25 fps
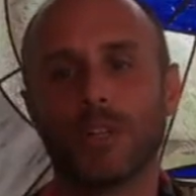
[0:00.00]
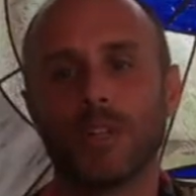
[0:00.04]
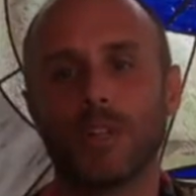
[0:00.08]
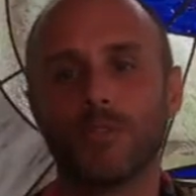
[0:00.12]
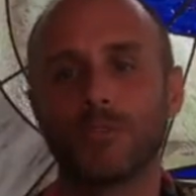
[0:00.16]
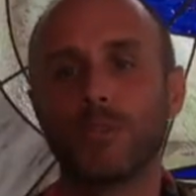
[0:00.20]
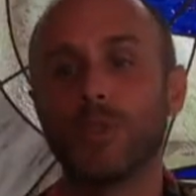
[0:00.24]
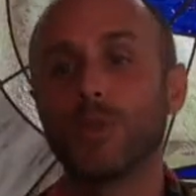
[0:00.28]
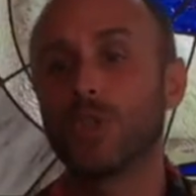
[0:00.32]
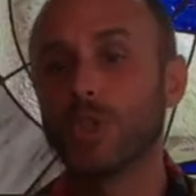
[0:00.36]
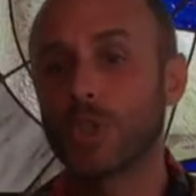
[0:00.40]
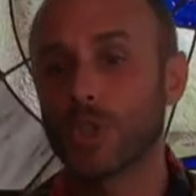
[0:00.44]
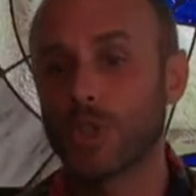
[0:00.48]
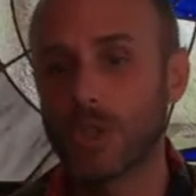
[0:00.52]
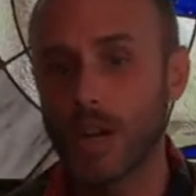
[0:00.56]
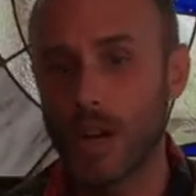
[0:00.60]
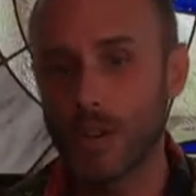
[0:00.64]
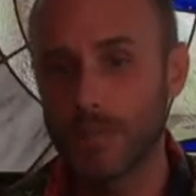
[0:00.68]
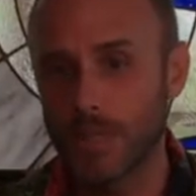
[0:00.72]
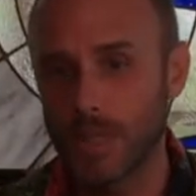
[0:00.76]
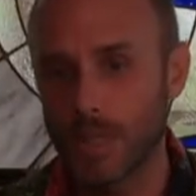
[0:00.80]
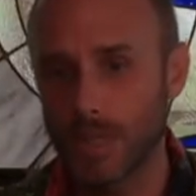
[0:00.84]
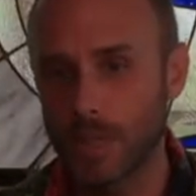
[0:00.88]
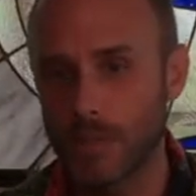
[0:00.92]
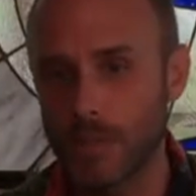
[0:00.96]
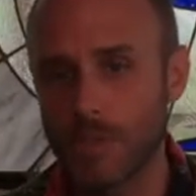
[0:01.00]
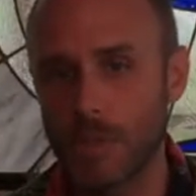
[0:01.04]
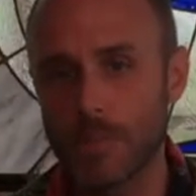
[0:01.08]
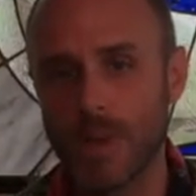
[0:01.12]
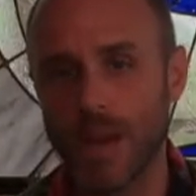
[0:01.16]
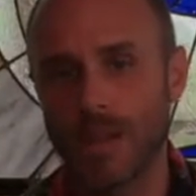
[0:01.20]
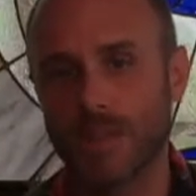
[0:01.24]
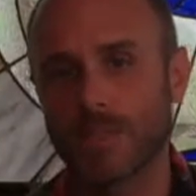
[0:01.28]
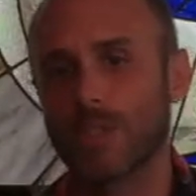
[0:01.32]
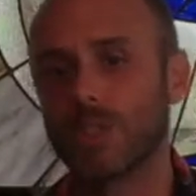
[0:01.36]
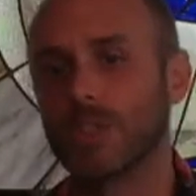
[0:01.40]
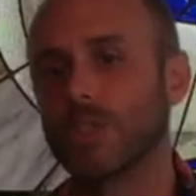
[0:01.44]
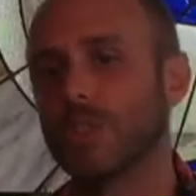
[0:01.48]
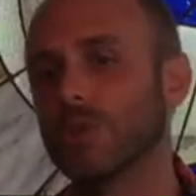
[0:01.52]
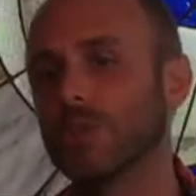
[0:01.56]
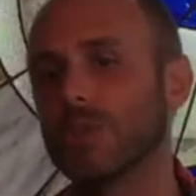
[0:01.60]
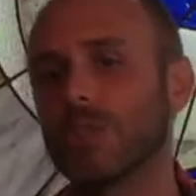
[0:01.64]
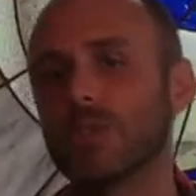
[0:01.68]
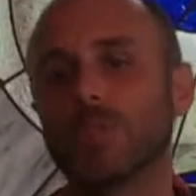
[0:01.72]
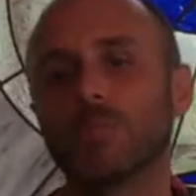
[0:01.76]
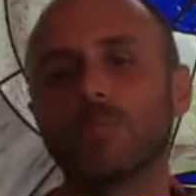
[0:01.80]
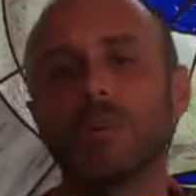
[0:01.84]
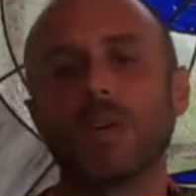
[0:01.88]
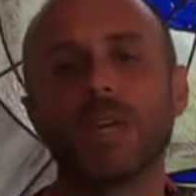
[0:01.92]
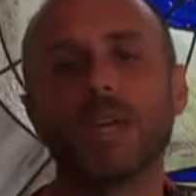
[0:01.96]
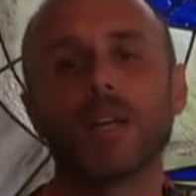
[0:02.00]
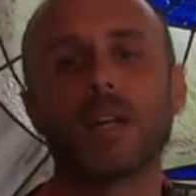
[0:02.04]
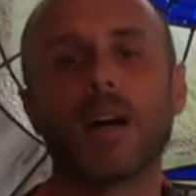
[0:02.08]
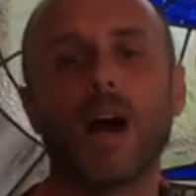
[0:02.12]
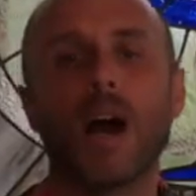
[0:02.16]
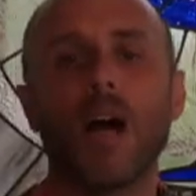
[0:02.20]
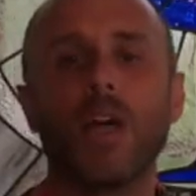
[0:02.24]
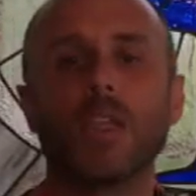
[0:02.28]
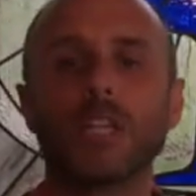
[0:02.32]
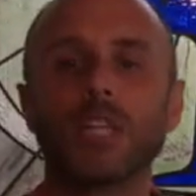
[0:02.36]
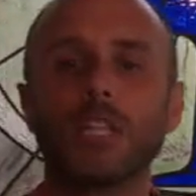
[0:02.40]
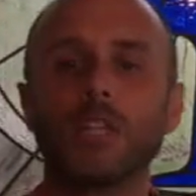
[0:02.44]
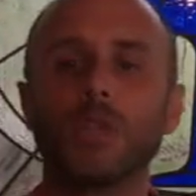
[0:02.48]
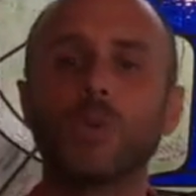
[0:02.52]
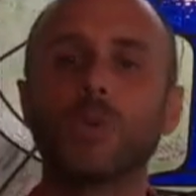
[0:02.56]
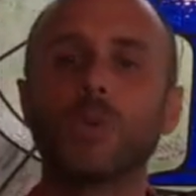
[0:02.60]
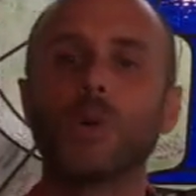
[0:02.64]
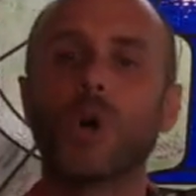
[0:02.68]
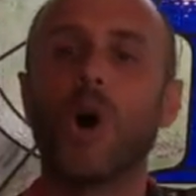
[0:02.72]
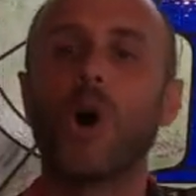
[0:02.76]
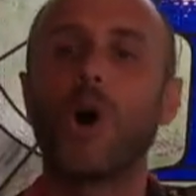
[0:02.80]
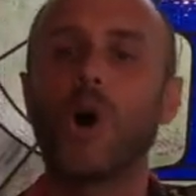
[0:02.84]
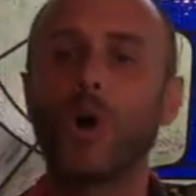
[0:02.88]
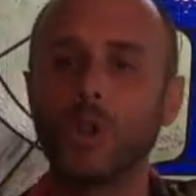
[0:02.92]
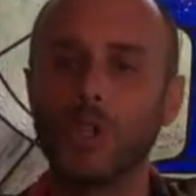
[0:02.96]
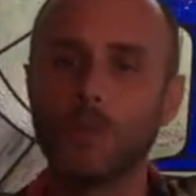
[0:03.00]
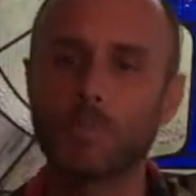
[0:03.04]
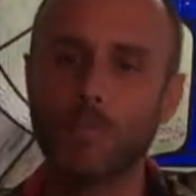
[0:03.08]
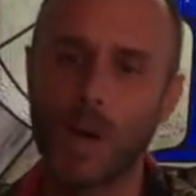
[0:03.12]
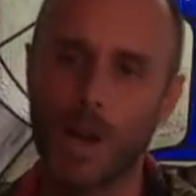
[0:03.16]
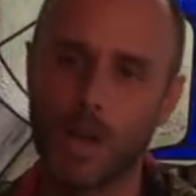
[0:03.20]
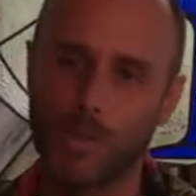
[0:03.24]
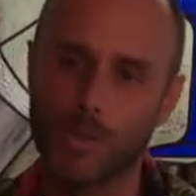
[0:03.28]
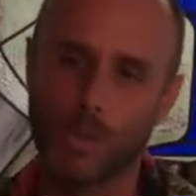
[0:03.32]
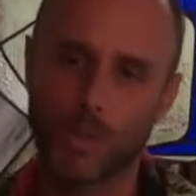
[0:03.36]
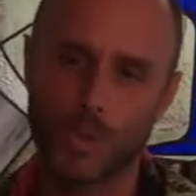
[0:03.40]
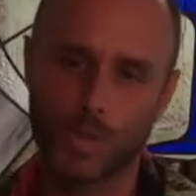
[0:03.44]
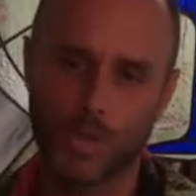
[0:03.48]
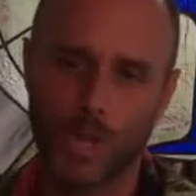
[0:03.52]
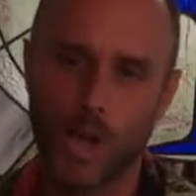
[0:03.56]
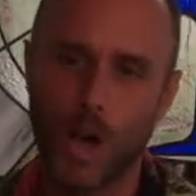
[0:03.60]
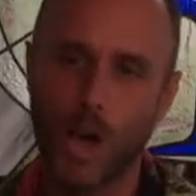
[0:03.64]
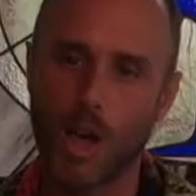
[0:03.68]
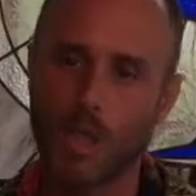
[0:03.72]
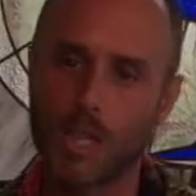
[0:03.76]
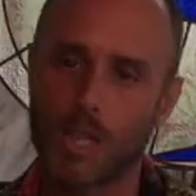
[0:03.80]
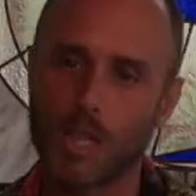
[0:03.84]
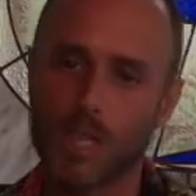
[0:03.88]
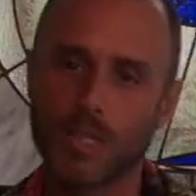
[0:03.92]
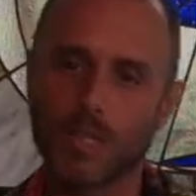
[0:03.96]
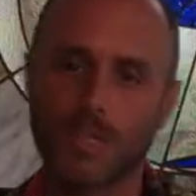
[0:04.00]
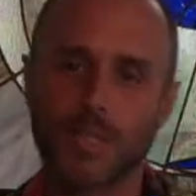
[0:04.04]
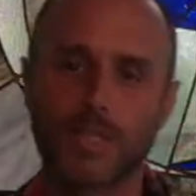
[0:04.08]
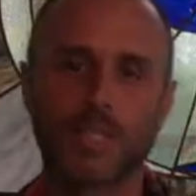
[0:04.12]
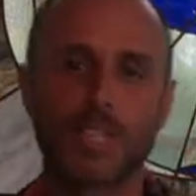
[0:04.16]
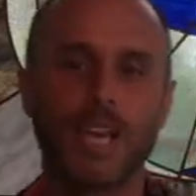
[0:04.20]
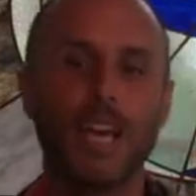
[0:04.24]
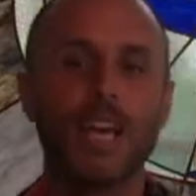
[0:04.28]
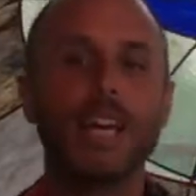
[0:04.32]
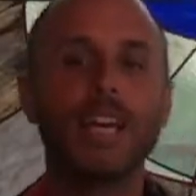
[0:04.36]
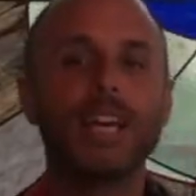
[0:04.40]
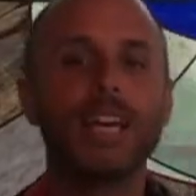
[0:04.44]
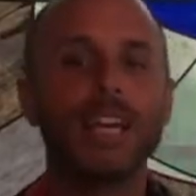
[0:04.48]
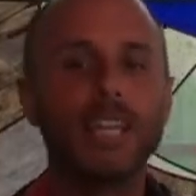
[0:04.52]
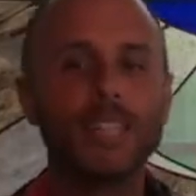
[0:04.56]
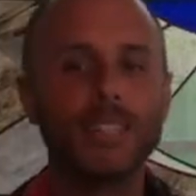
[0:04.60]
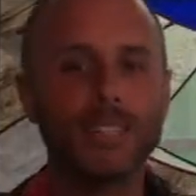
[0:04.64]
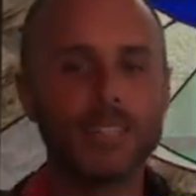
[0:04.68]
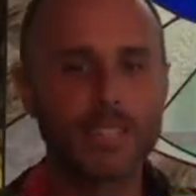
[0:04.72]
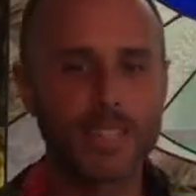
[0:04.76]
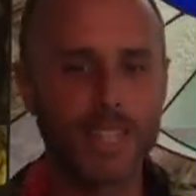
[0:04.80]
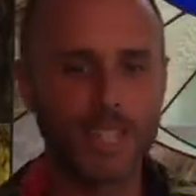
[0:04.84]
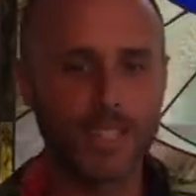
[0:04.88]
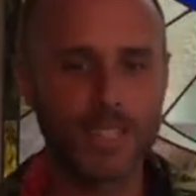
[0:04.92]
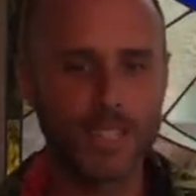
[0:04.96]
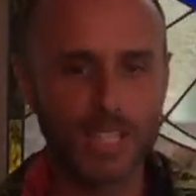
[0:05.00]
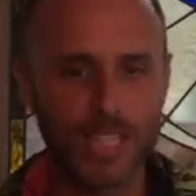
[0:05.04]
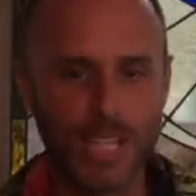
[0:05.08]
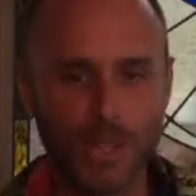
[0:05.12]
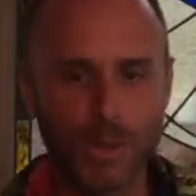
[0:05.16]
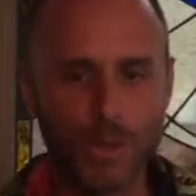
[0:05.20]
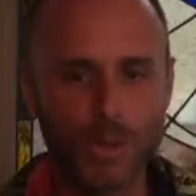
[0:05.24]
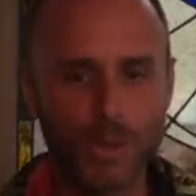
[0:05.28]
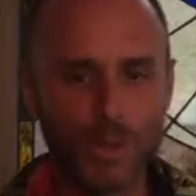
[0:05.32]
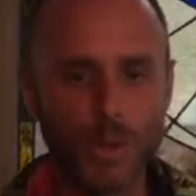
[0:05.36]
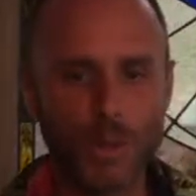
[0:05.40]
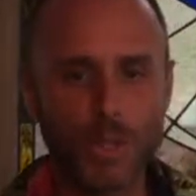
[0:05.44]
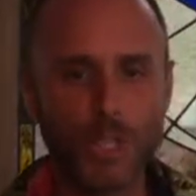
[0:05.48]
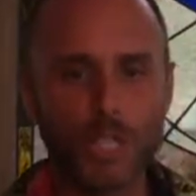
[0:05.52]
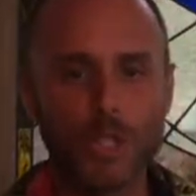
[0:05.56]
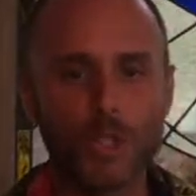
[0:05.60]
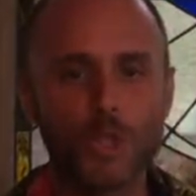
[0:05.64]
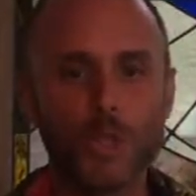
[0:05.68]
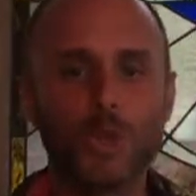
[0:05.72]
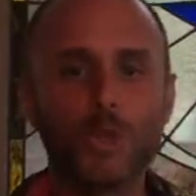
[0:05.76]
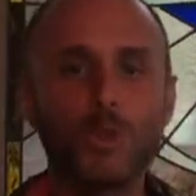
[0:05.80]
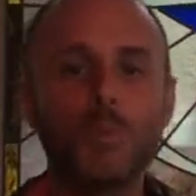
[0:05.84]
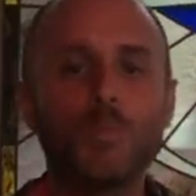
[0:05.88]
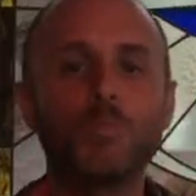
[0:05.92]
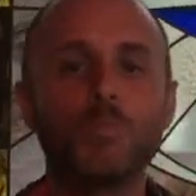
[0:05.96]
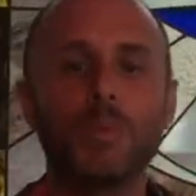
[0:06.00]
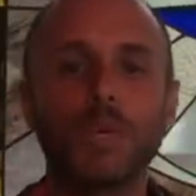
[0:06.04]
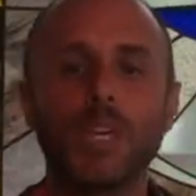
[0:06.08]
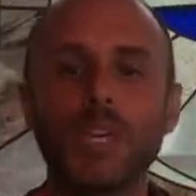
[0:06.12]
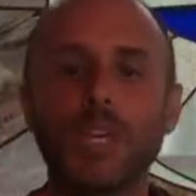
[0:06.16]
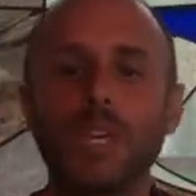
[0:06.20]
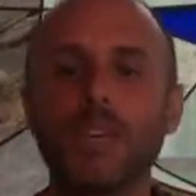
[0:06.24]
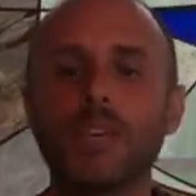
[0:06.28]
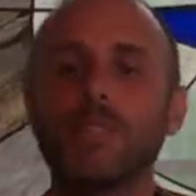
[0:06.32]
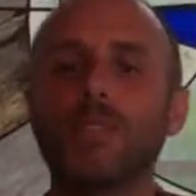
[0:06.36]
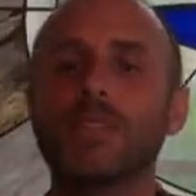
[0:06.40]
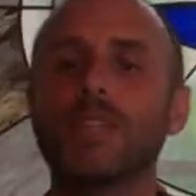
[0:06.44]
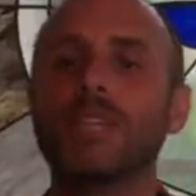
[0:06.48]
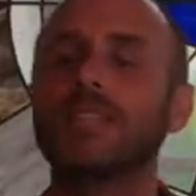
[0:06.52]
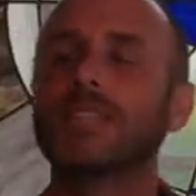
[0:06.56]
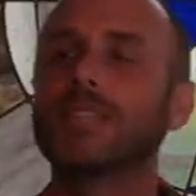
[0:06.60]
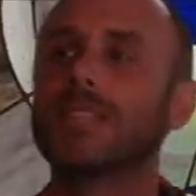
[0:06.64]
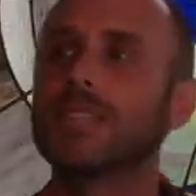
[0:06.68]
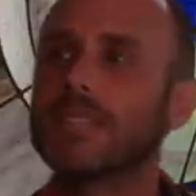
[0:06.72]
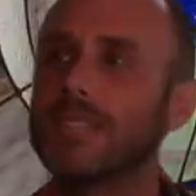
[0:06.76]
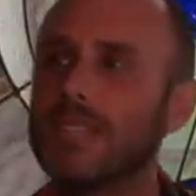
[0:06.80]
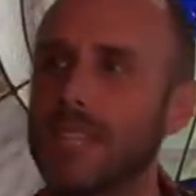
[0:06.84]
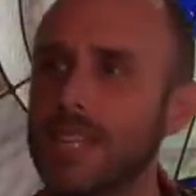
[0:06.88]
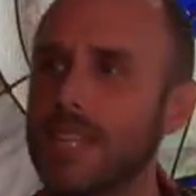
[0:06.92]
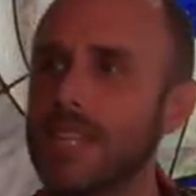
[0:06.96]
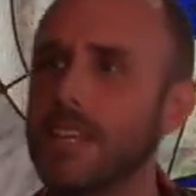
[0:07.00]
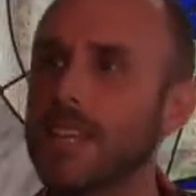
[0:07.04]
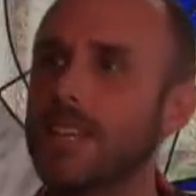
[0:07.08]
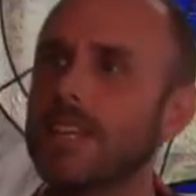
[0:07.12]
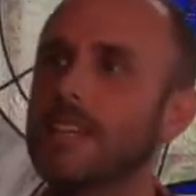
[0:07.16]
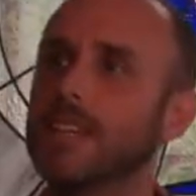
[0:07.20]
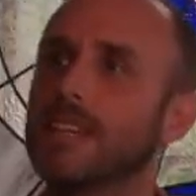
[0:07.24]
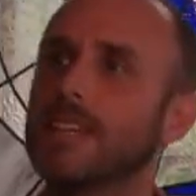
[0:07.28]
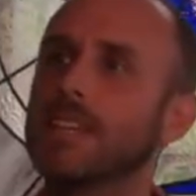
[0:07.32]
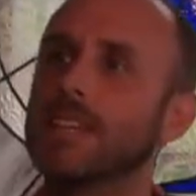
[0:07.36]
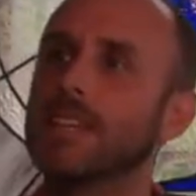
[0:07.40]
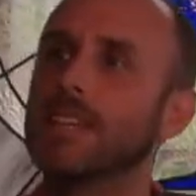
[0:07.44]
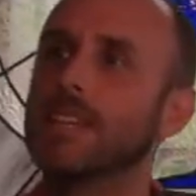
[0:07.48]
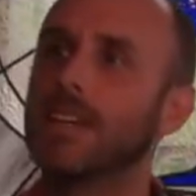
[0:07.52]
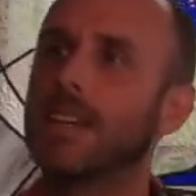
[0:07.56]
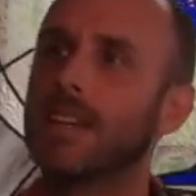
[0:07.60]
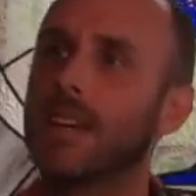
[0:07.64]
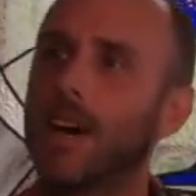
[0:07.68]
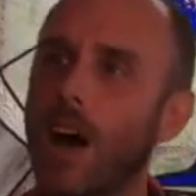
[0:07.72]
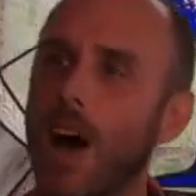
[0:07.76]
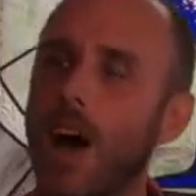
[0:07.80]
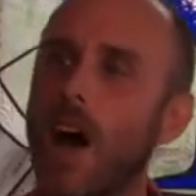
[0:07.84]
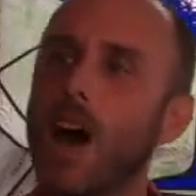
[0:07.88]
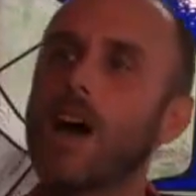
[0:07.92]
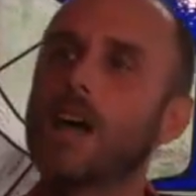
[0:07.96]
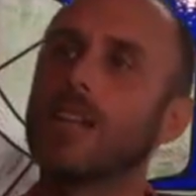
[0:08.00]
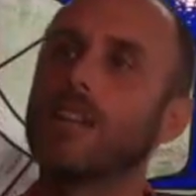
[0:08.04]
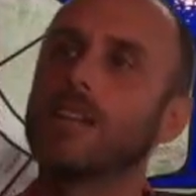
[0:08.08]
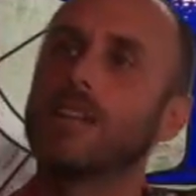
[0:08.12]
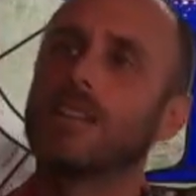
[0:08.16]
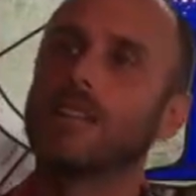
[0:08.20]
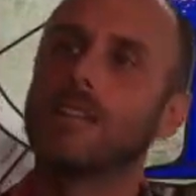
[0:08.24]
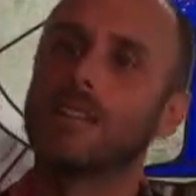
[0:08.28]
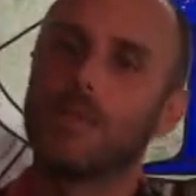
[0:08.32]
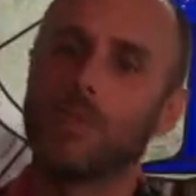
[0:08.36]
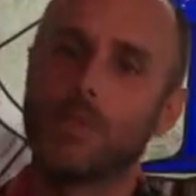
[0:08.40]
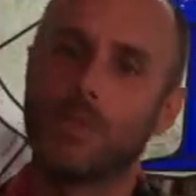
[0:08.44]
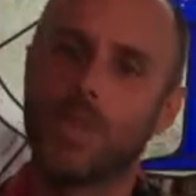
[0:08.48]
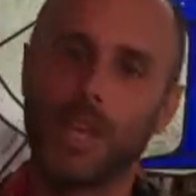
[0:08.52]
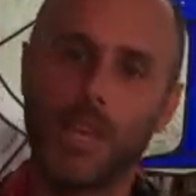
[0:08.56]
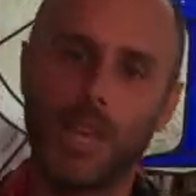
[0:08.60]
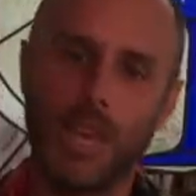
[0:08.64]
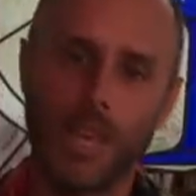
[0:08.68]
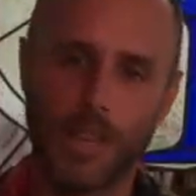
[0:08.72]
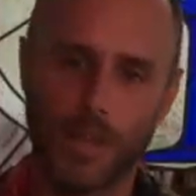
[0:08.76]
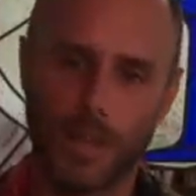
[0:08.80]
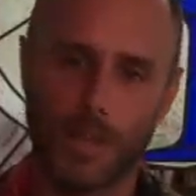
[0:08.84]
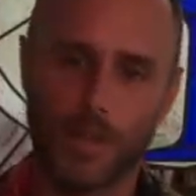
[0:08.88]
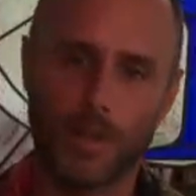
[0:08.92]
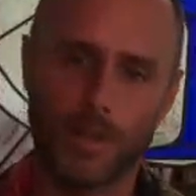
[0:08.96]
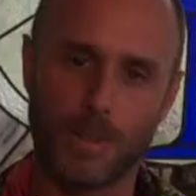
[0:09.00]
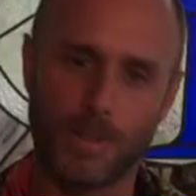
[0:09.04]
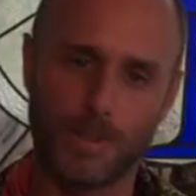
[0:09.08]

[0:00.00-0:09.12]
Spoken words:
future governor of the Massachusetts Bay Colony, who called upon those colonists in 1630 to be the city on the hill.